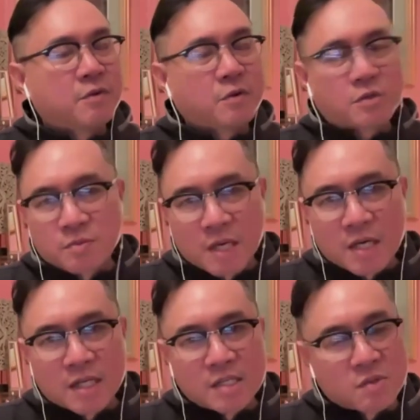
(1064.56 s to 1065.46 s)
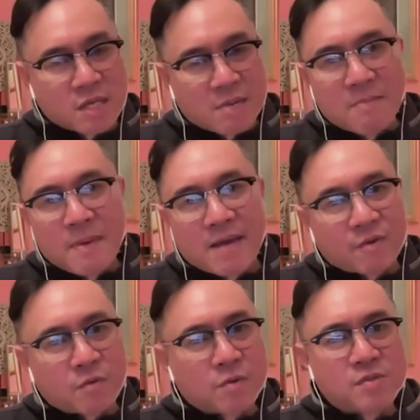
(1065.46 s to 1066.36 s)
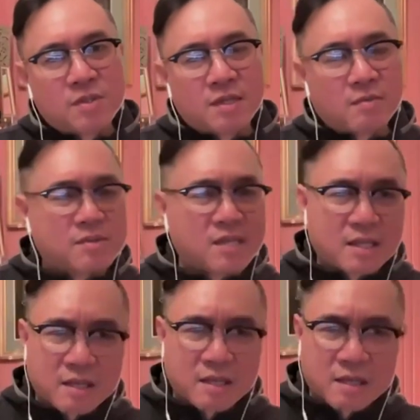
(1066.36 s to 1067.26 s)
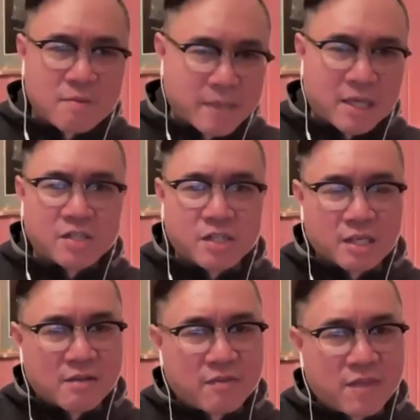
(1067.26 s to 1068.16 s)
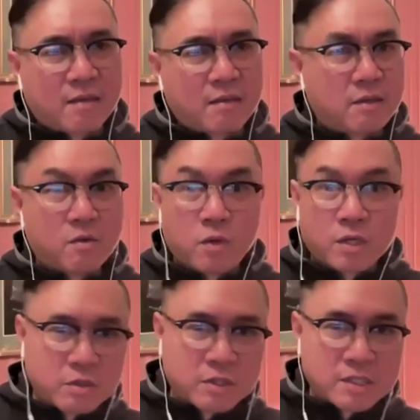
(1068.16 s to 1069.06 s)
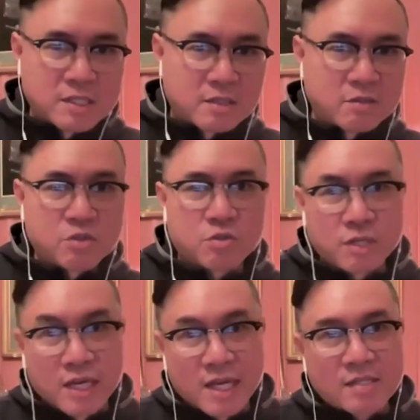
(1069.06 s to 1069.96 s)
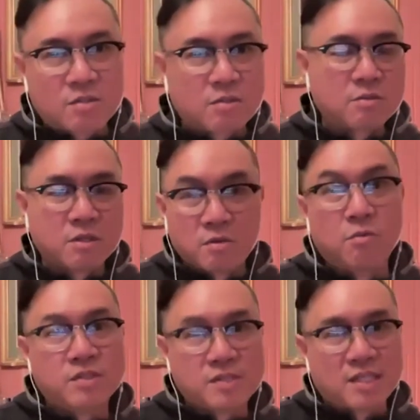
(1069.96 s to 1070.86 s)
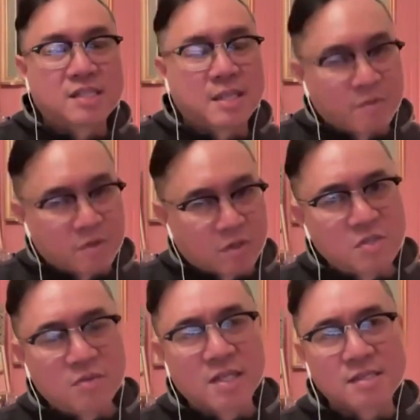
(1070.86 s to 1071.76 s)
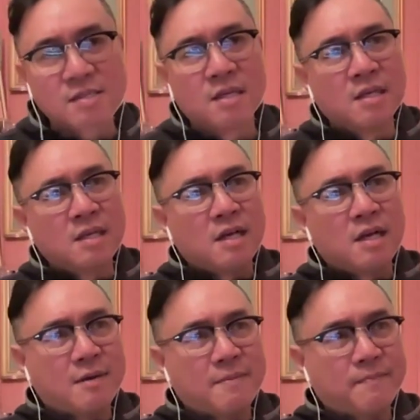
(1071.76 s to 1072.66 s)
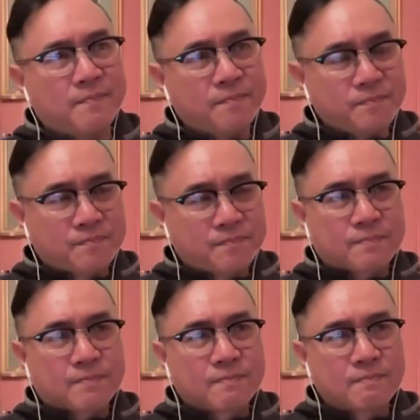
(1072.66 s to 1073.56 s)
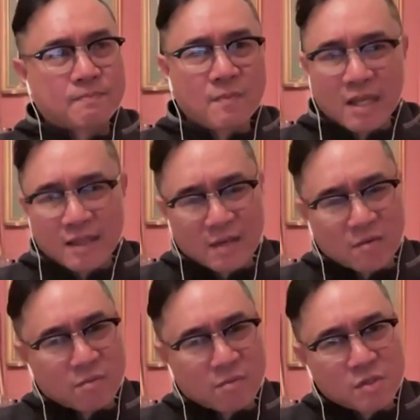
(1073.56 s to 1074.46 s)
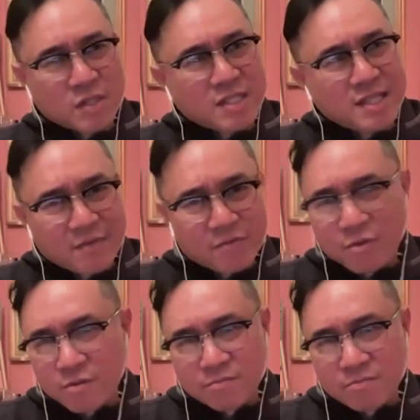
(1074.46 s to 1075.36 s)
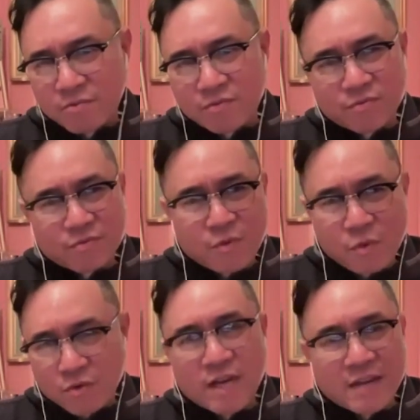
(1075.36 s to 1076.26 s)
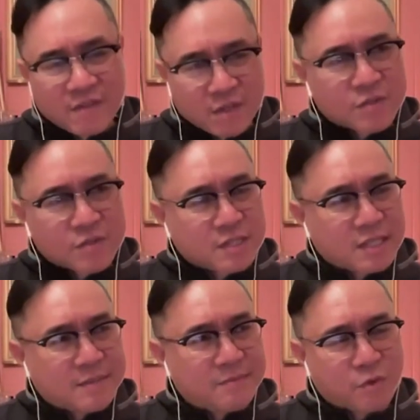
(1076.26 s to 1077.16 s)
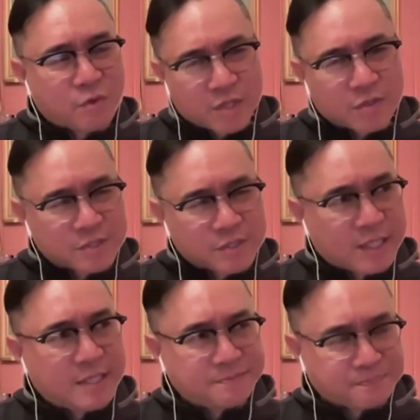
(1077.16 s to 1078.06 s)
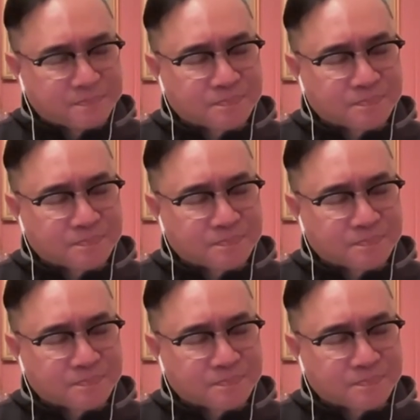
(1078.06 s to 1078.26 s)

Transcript: folks from the audience would come up afterwards and they would say like, "Oh my gosh, I love that. You know, when are you going to tell your story next? Or you know, when's the next time you're going to do this?" Um, and then so I did that for four or five years, um, four years, and